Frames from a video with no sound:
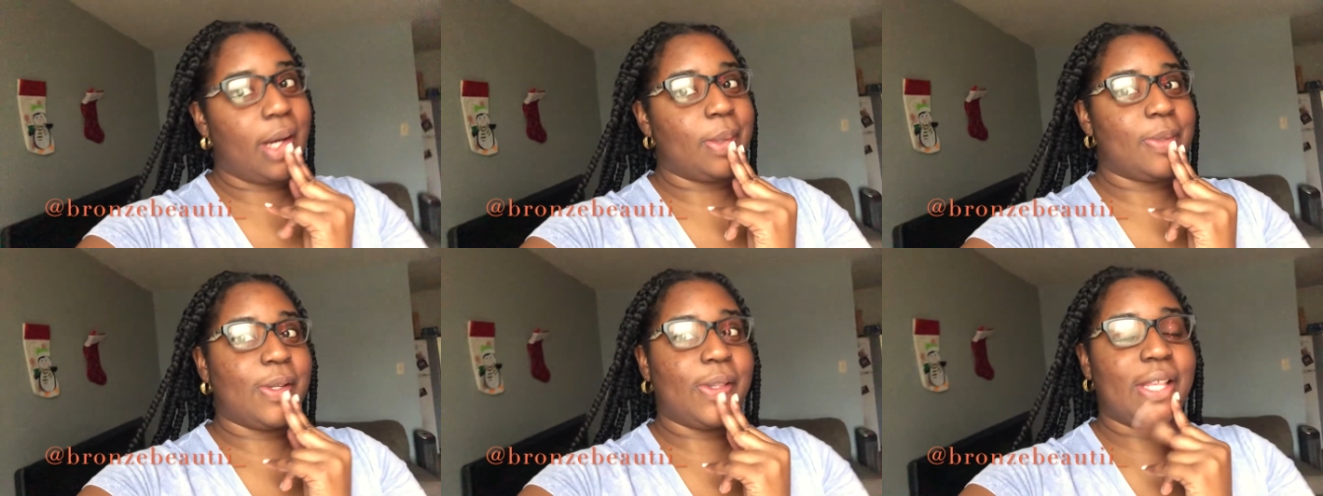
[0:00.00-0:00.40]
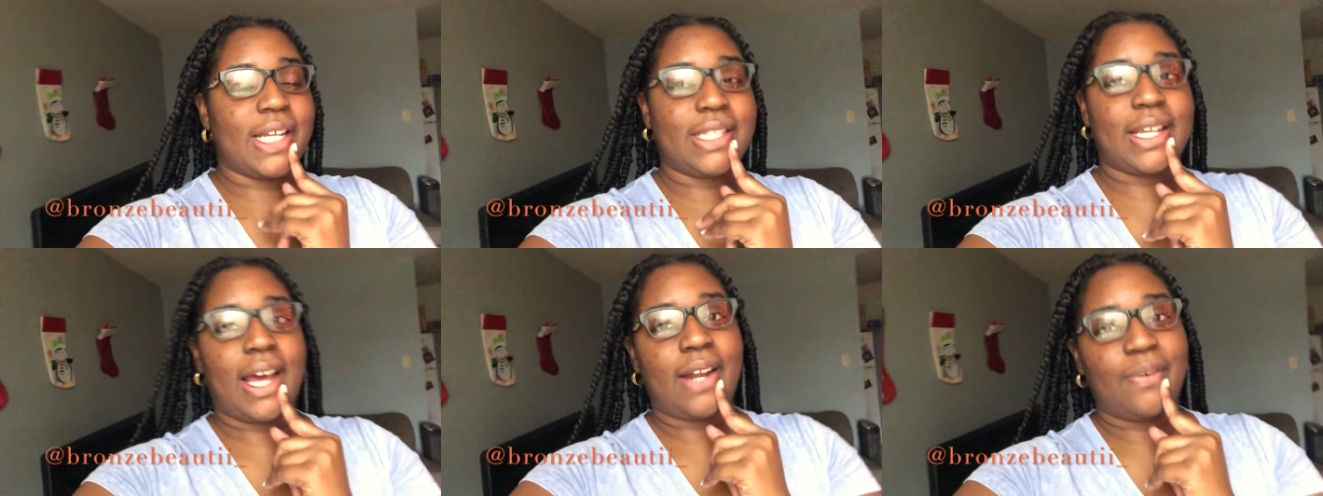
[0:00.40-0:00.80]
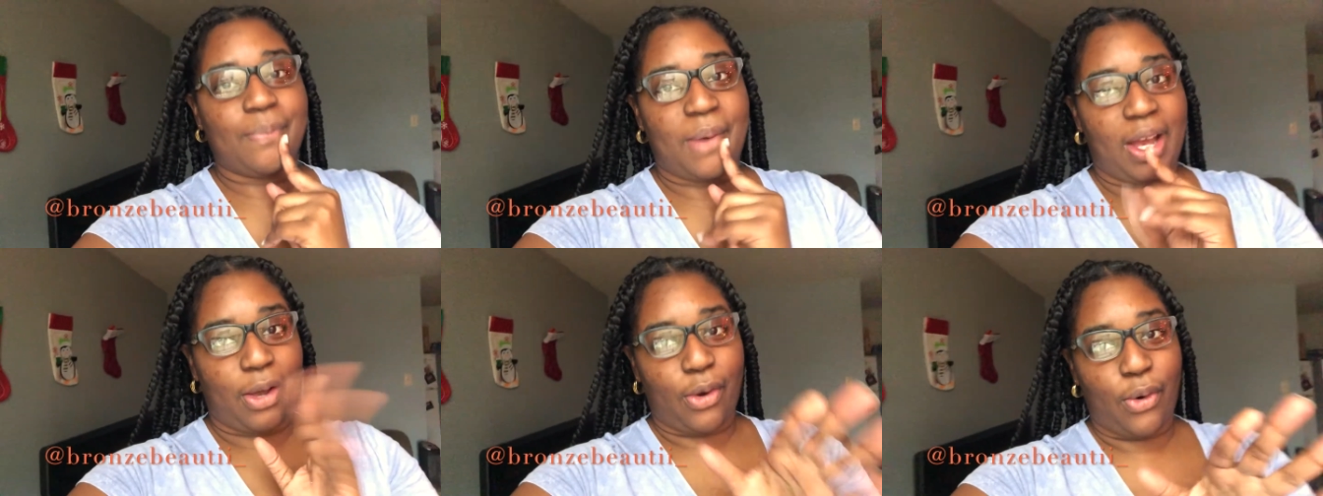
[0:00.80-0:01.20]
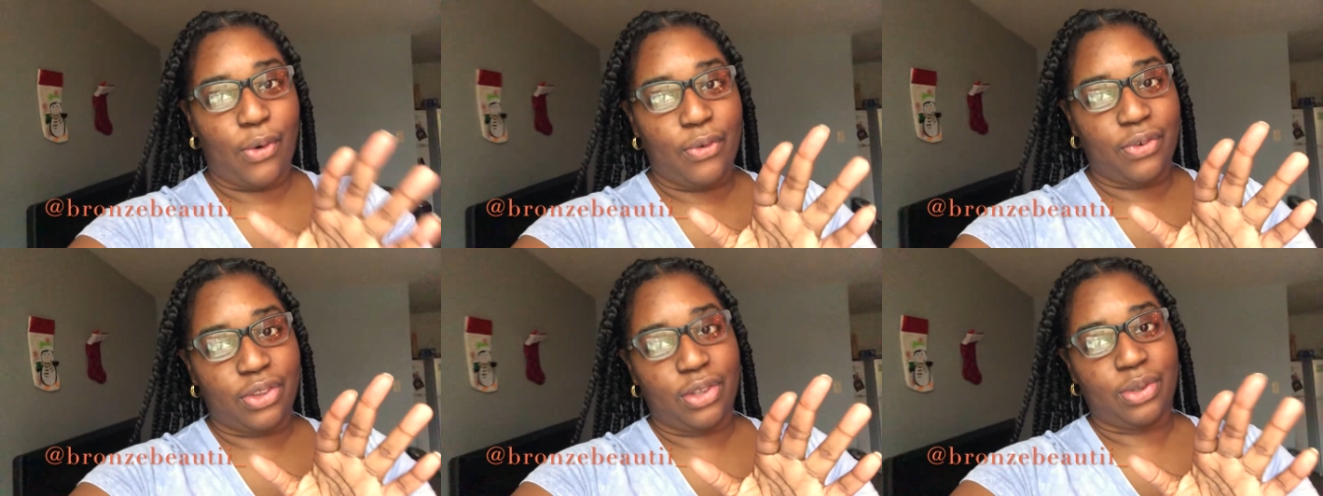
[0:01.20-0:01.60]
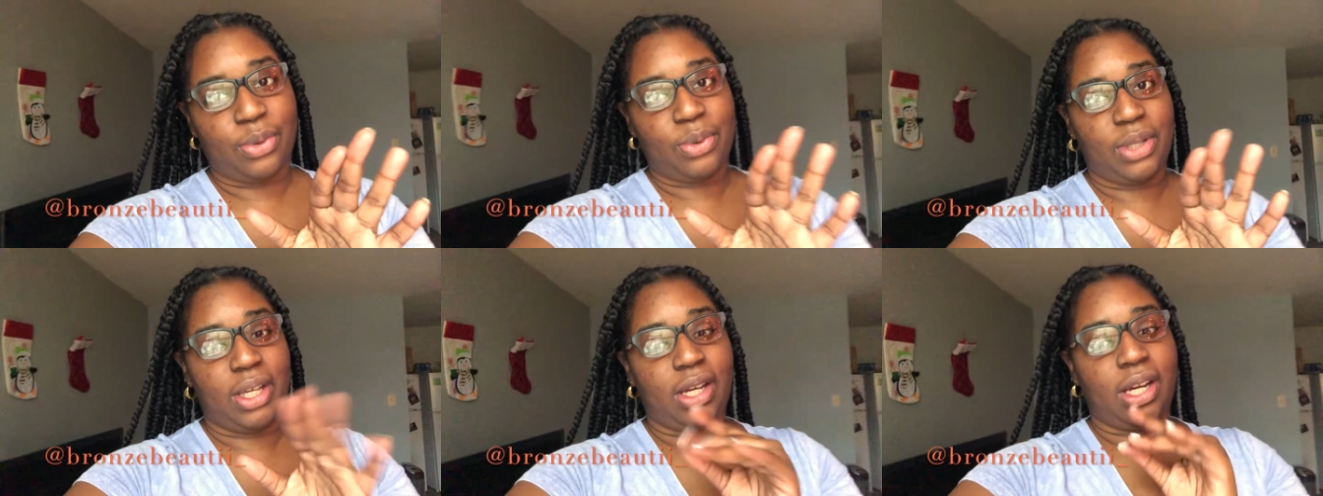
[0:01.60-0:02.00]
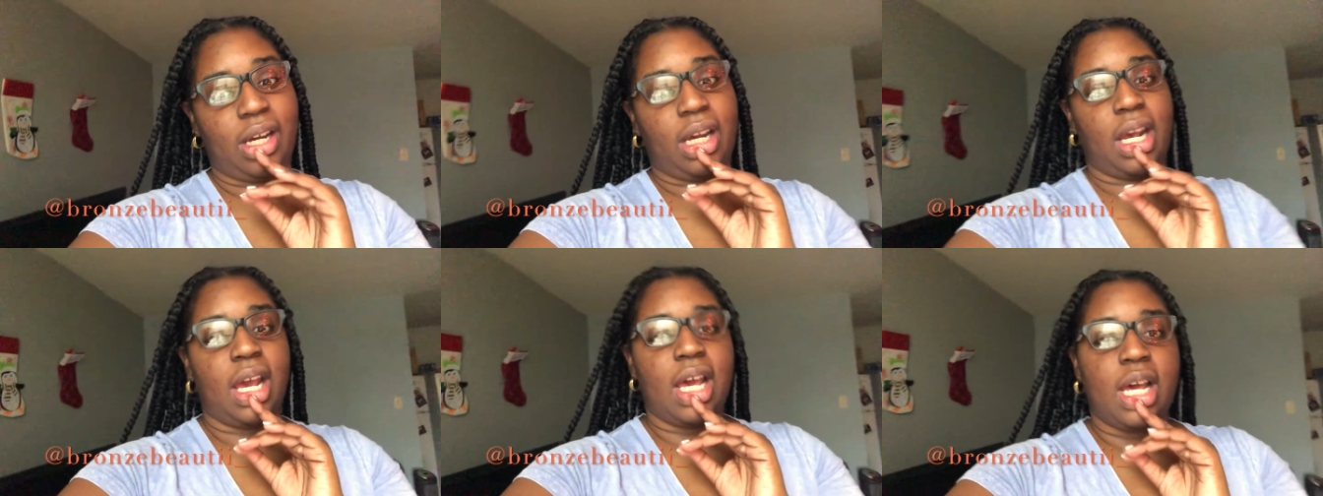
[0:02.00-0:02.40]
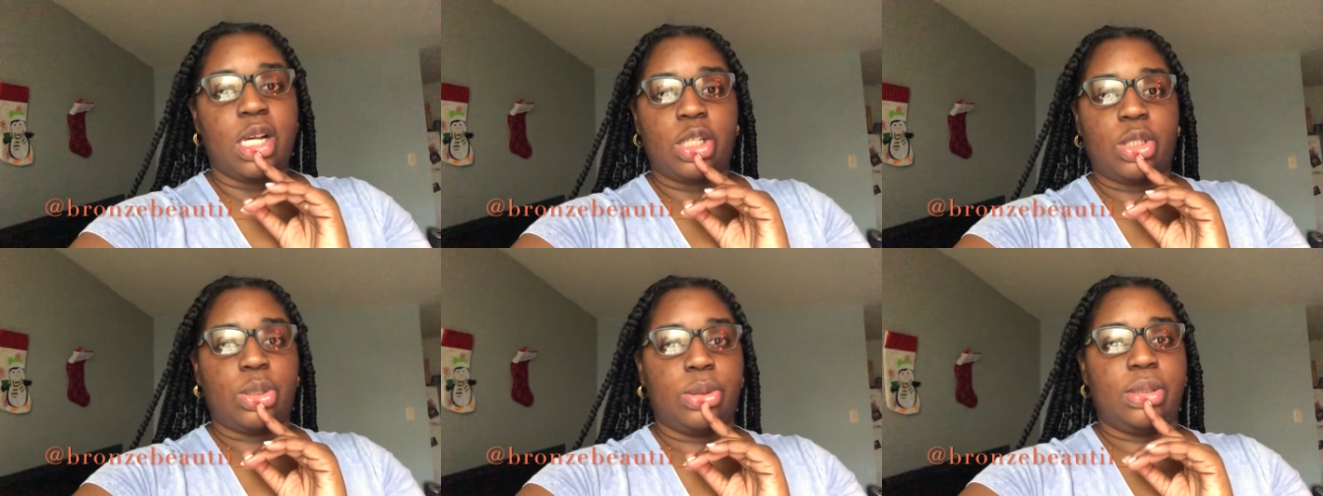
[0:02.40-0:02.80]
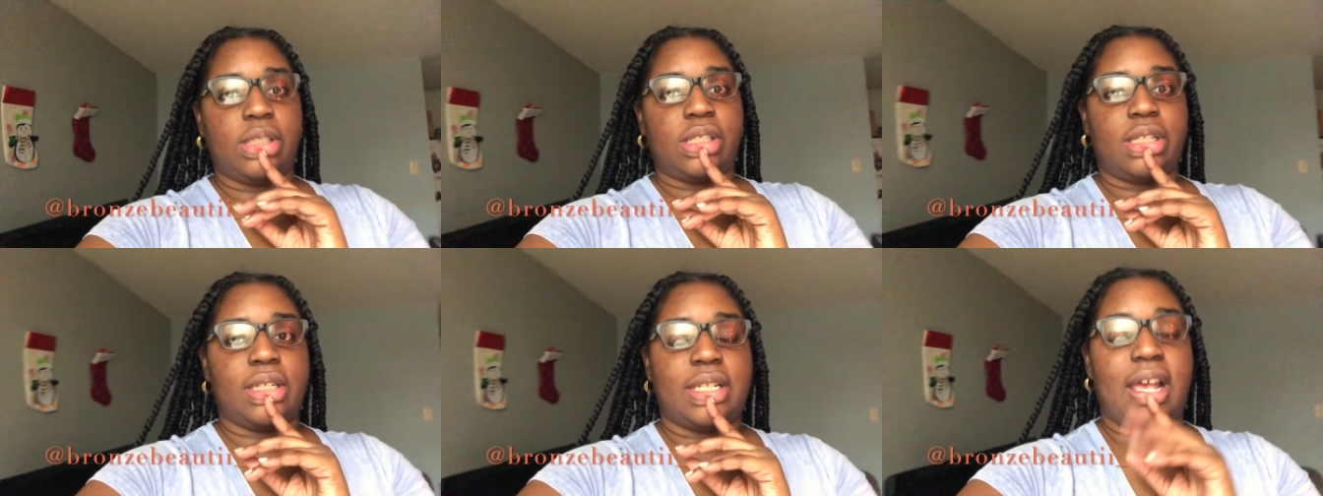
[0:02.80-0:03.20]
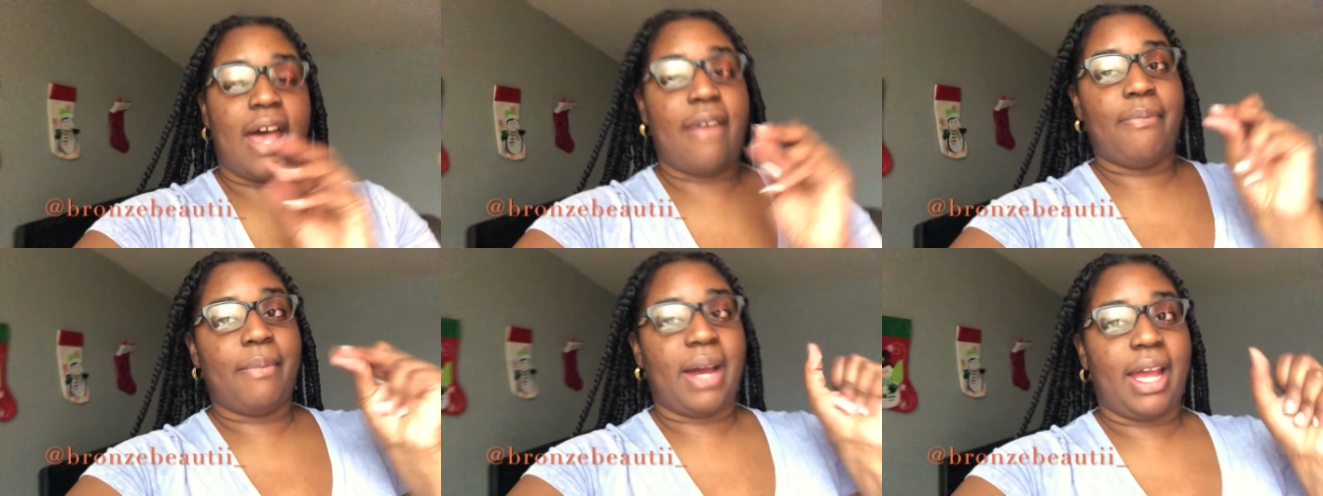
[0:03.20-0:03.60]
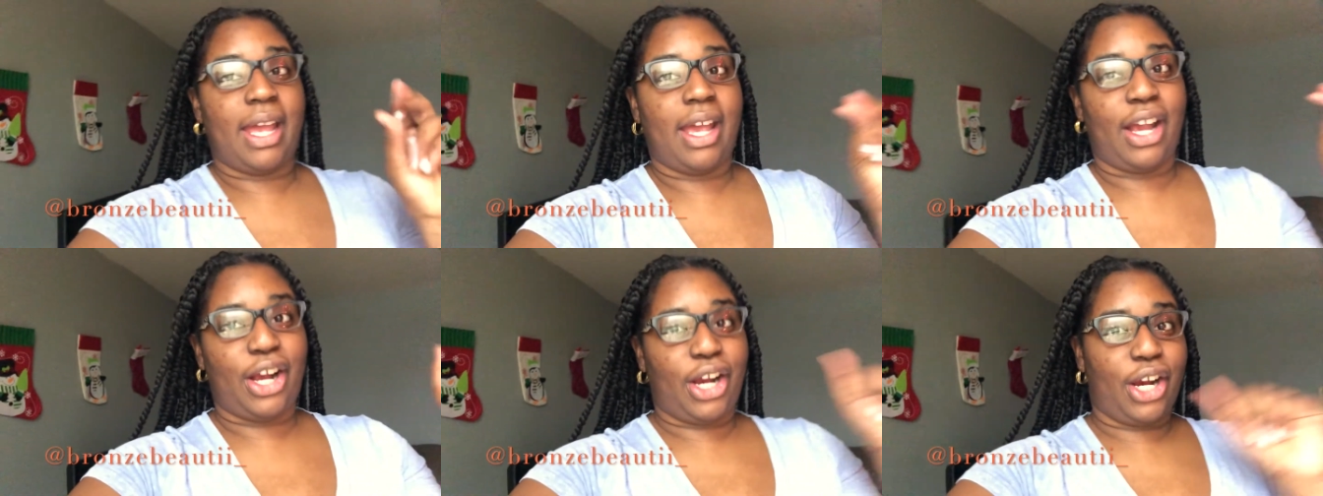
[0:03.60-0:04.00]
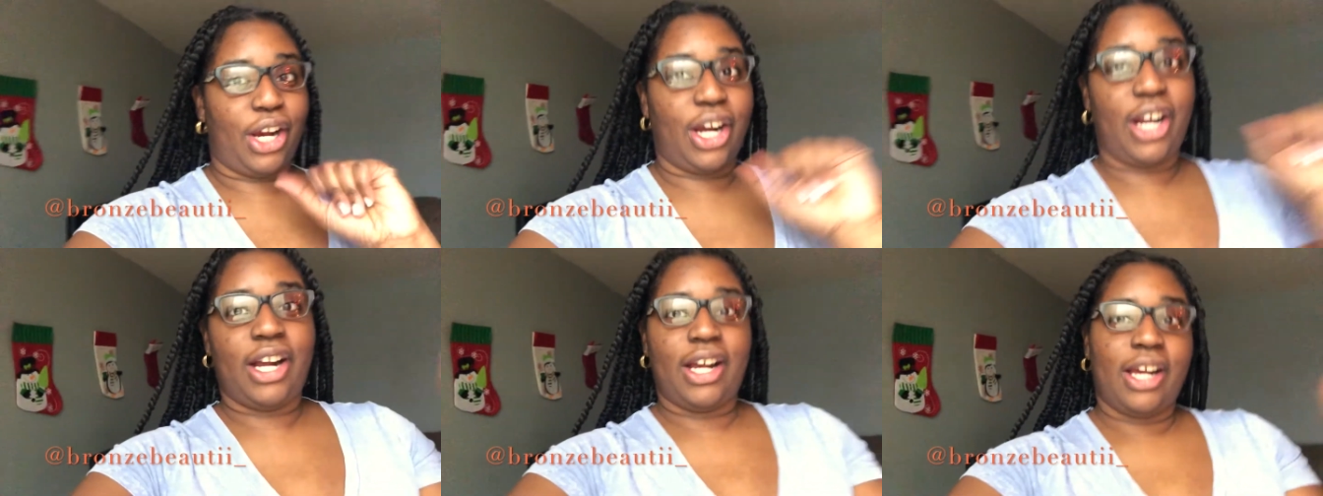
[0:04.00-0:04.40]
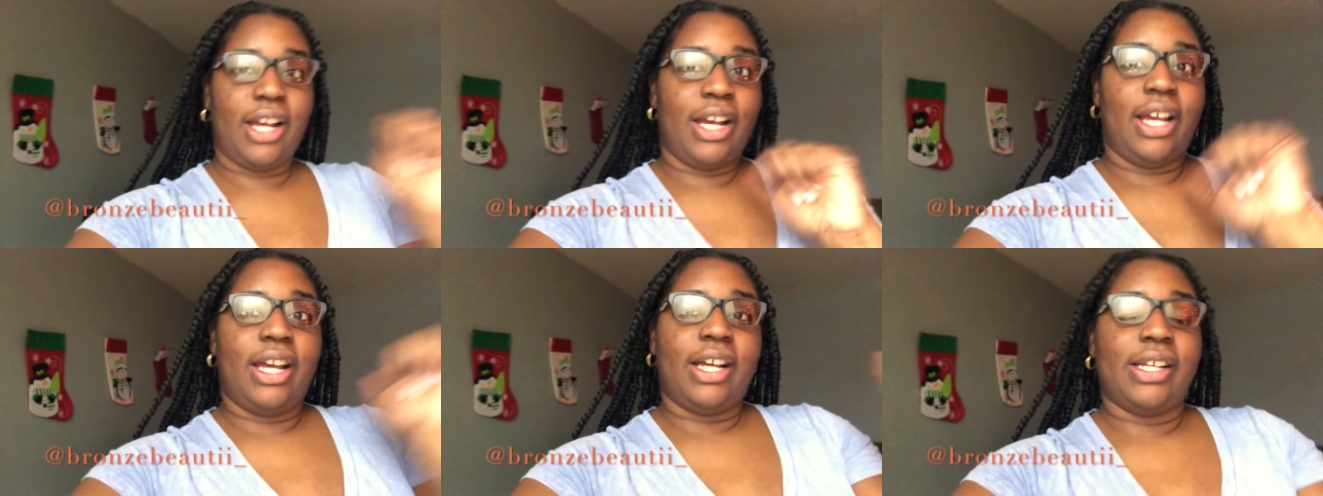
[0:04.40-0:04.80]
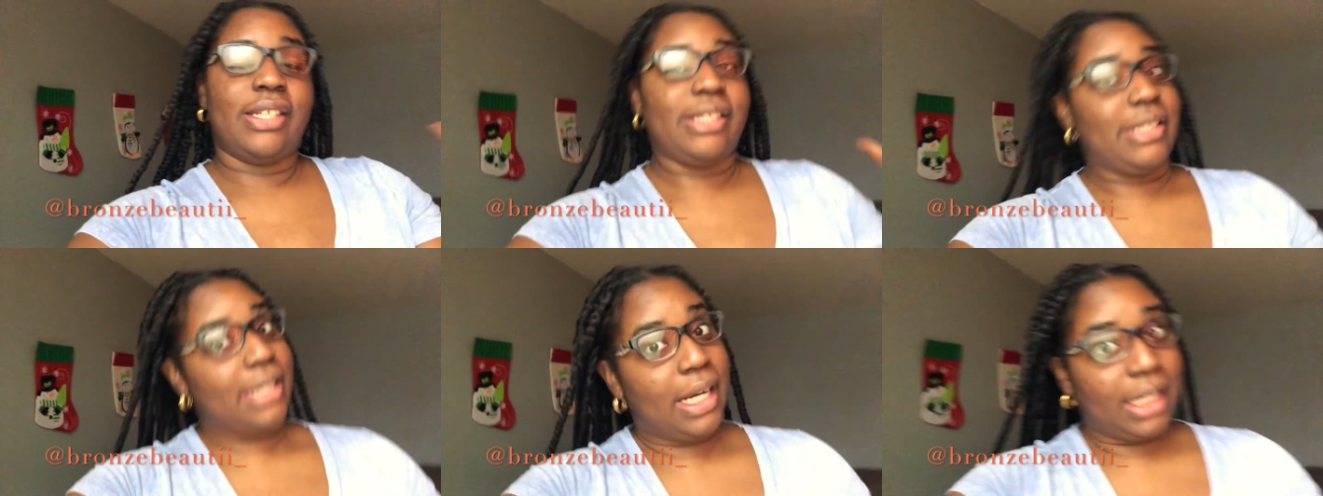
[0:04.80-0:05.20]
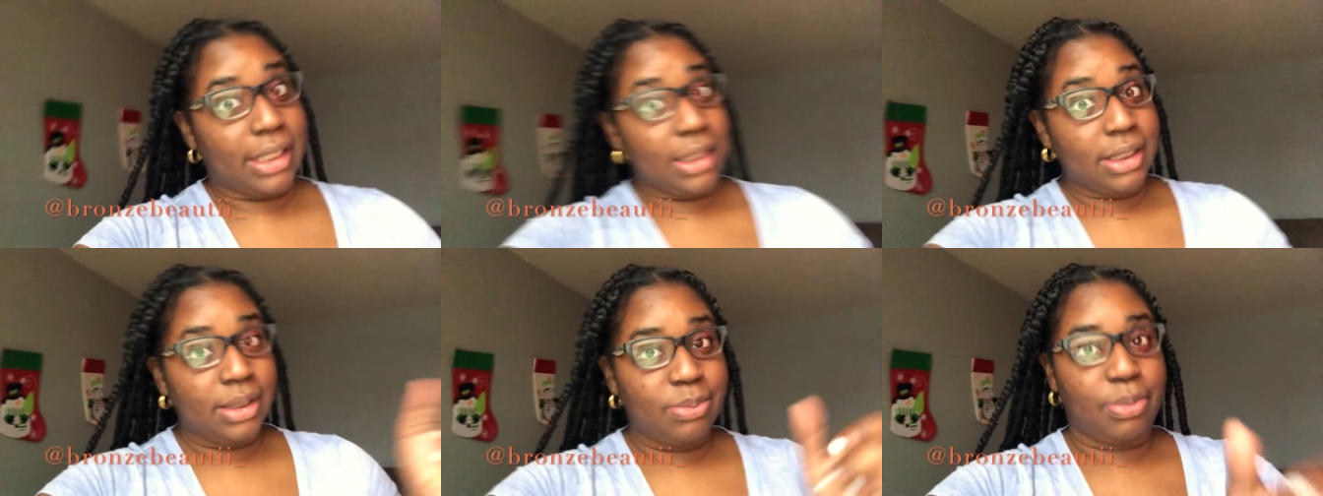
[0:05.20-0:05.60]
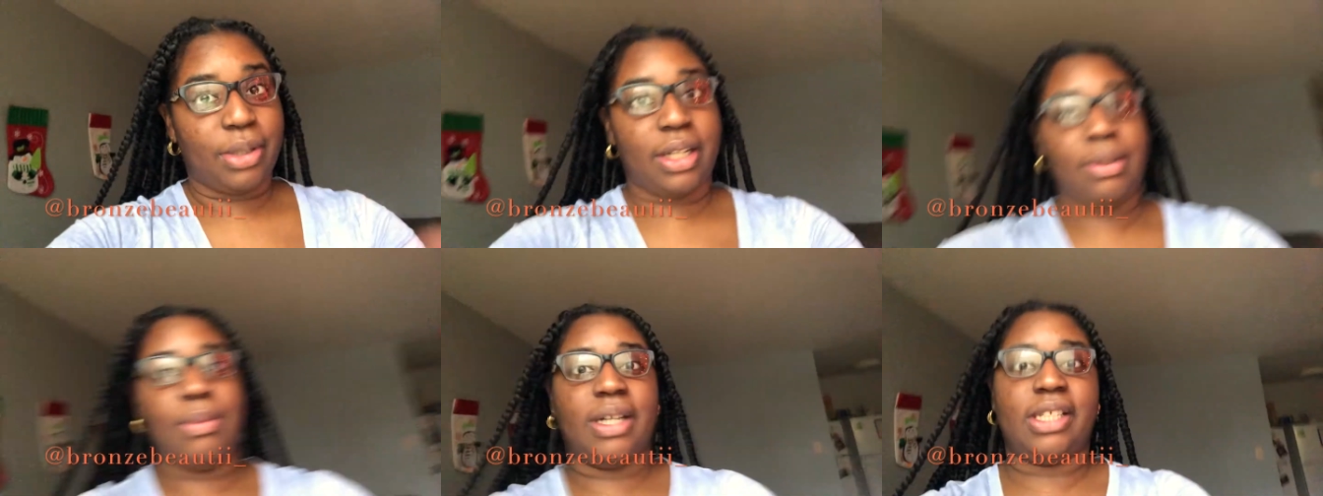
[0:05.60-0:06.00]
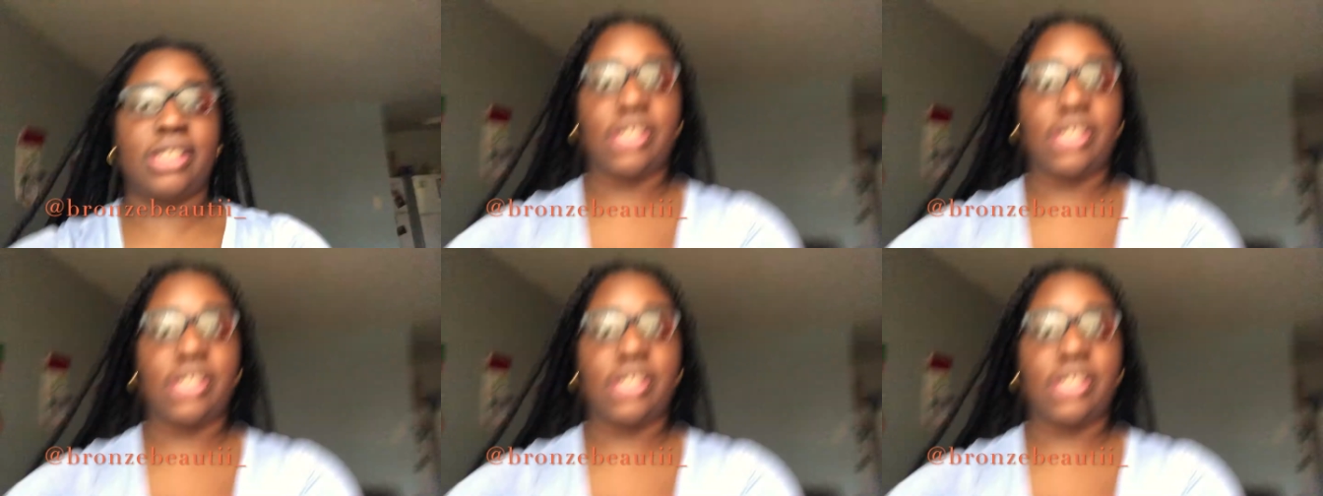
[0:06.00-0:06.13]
So that's kind of my goal for the new year, to just have my hair done pretty much